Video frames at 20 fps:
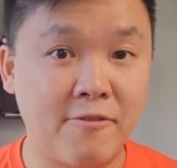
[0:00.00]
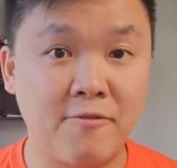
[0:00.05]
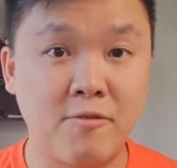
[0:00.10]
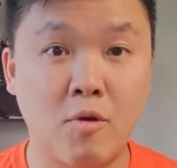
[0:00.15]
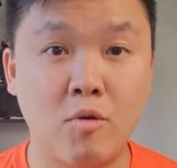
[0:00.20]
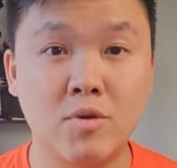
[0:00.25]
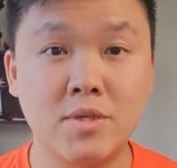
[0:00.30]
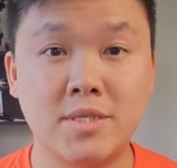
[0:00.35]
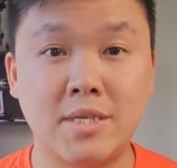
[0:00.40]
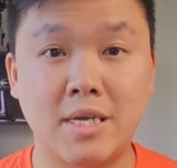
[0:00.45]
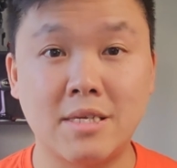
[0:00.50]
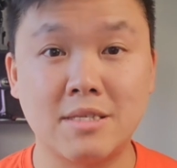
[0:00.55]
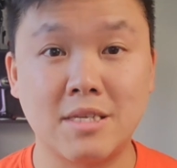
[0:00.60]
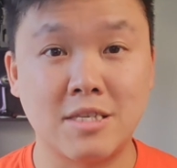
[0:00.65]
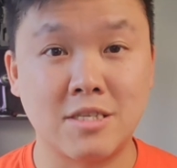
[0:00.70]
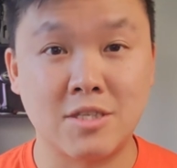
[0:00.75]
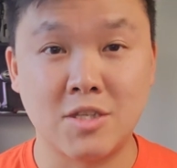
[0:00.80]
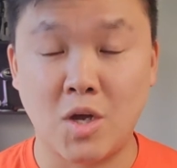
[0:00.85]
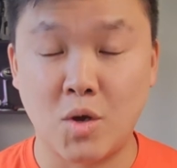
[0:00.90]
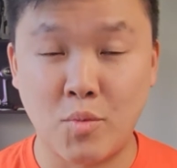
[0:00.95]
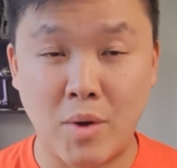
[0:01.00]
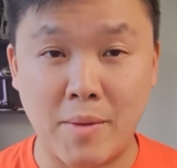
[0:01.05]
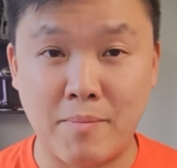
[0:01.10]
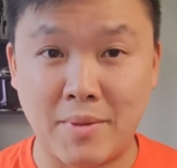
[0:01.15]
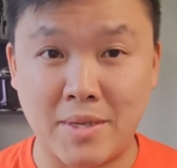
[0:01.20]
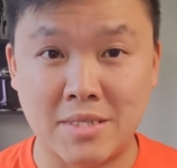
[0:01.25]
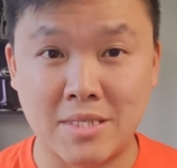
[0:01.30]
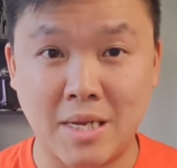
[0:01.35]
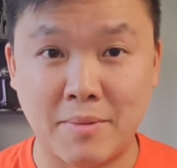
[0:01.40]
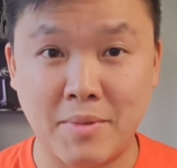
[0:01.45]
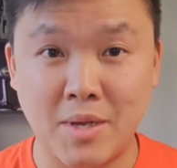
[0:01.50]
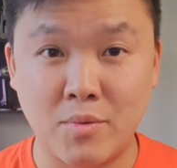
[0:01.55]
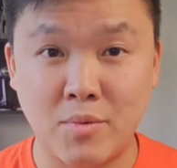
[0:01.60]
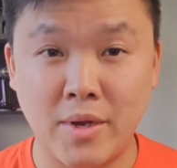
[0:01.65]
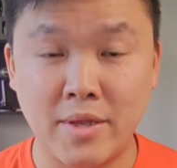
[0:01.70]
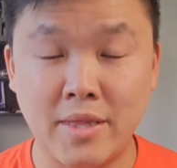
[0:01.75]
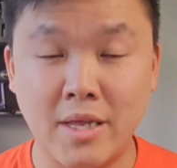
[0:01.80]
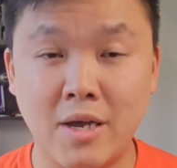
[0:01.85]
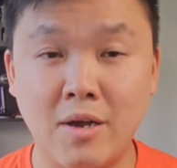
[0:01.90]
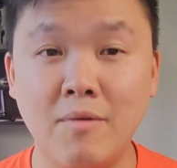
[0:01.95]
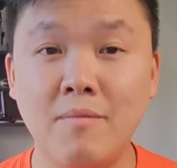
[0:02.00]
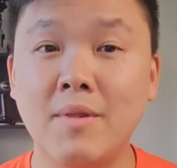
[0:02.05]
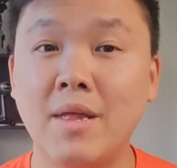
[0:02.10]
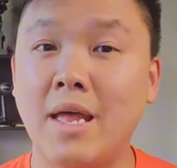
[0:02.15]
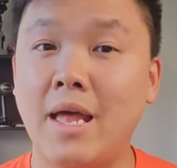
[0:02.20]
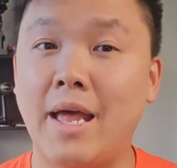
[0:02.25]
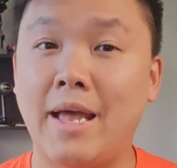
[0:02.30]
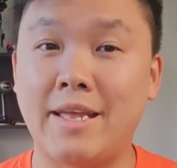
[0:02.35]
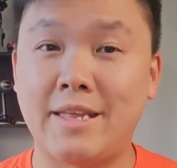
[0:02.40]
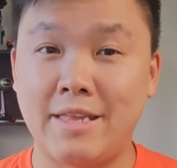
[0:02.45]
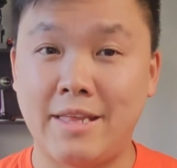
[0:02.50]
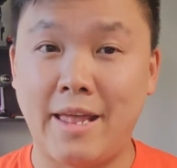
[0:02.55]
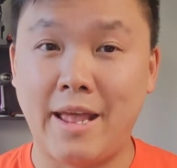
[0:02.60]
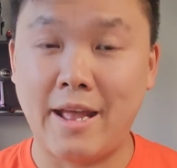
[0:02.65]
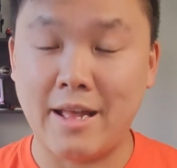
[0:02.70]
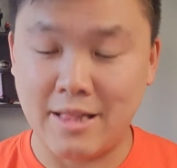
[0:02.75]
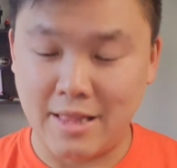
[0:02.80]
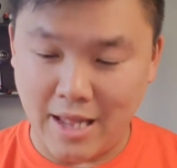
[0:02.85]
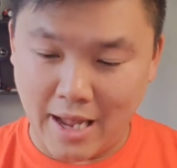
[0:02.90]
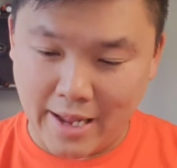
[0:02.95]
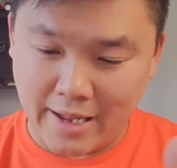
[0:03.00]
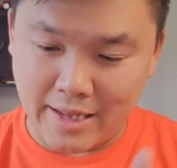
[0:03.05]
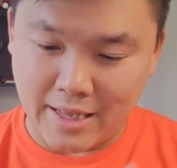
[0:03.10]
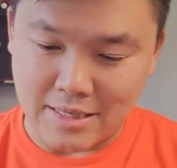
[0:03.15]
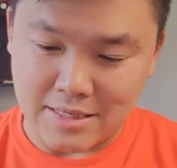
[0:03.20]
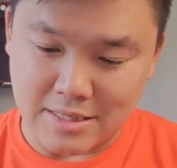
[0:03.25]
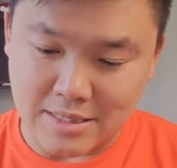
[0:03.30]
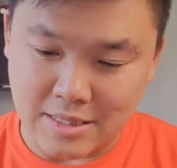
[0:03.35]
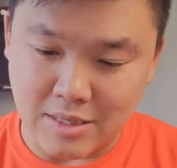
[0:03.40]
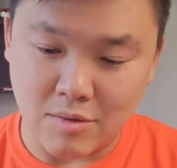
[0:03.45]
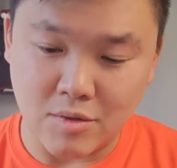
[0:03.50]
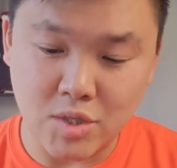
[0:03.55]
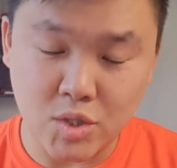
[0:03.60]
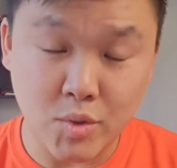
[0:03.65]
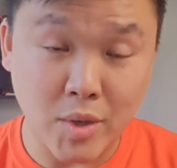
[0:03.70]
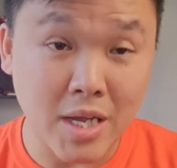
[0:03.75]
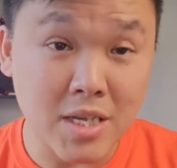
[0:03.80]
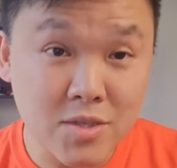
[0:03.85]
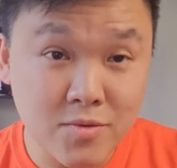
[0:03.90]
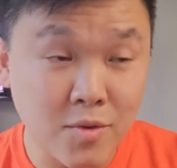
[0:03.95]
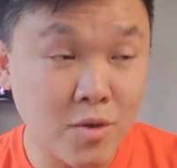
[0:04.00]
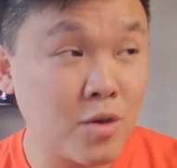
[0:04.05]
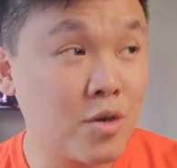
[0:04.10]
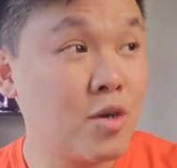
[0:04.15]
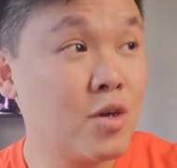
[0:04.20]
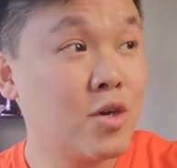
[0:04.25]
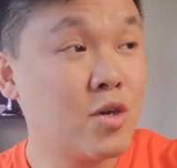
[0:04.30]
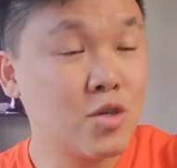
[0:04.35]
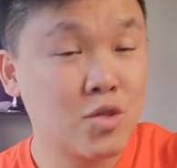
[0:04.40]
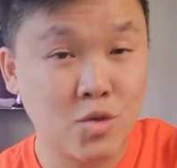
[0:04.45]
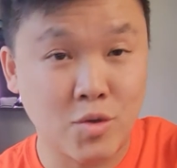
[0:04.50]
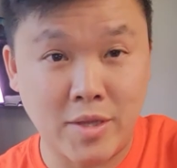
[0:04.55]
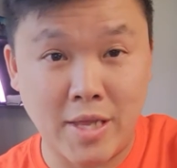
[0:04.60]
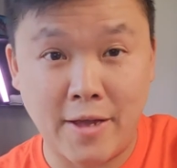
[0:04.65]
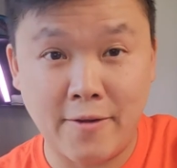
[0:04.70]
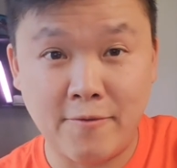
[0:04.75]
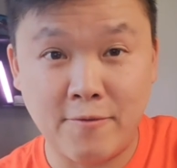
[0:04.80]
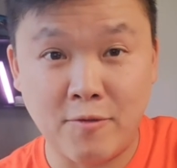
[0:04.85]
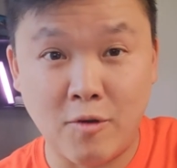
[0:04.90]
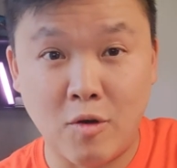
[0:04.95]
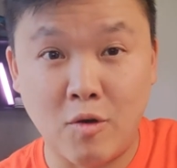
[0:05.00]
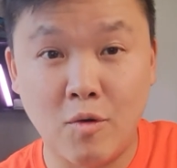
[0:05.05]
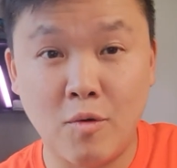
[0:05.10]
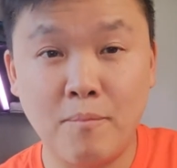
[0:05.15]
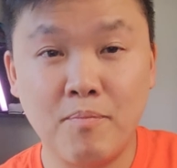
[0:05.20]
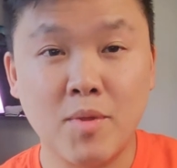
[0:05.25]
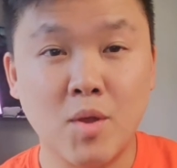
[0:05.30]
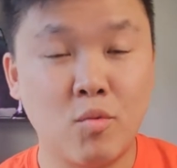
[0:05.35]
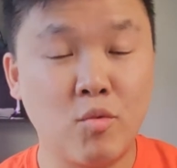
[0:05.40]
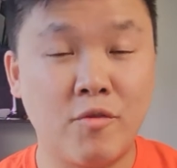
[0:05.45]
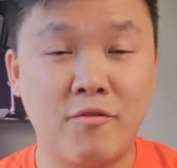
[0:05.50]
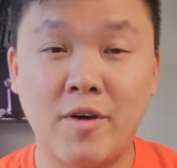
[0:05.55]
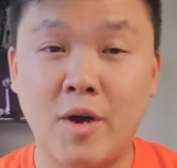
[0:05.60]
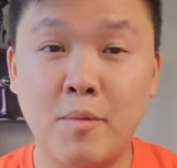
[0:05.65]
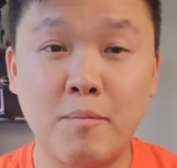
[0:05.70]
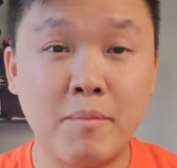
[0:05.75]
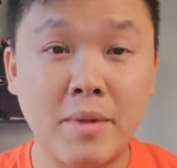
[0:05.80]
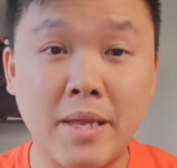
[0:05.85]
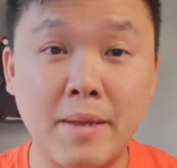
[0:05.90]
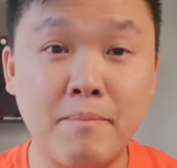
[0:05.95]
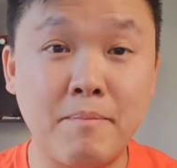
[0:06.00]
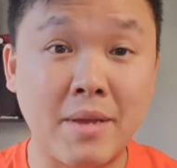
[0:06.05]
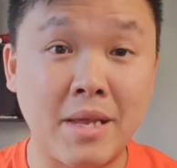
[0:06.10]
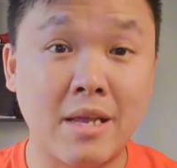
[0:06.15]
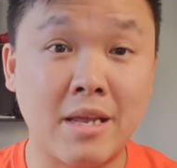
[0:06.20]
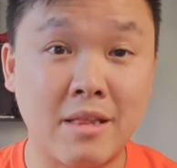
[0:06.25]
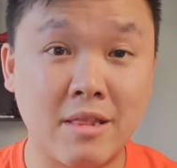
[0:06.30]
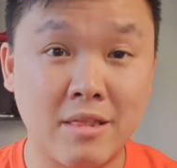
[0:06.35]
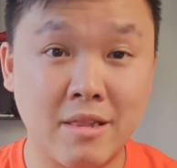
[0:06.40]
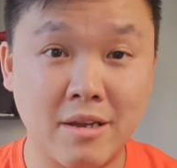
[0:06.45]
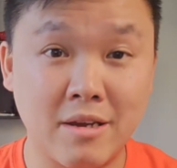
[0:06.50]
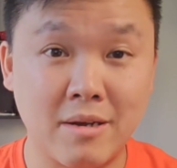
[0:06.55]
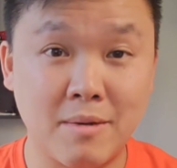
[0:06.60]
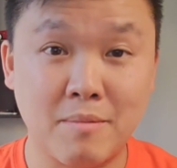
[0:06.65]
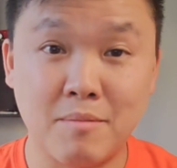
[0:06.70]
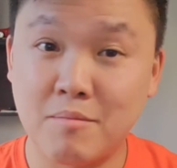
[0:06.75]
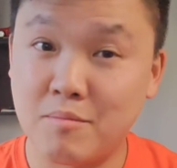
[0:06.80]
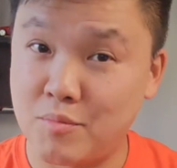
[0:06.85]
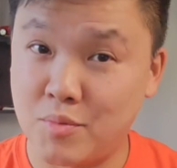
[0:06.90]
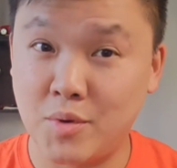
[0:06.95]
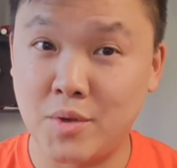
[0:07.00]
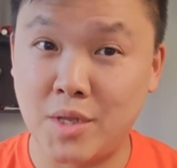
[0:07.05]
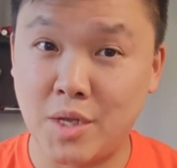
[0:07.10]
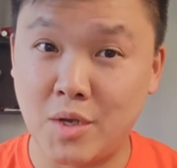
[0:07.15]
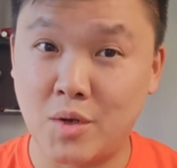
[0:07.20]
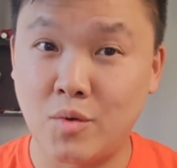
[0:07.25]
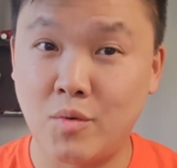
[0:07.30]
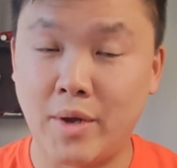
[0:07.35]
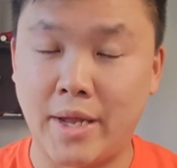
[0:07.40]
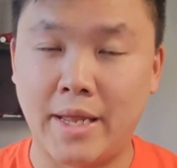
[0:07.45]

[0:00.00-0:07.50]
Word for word: phone six is not right beside me right now, and yet I can still transfer to that phone without me being there. Pretty cool,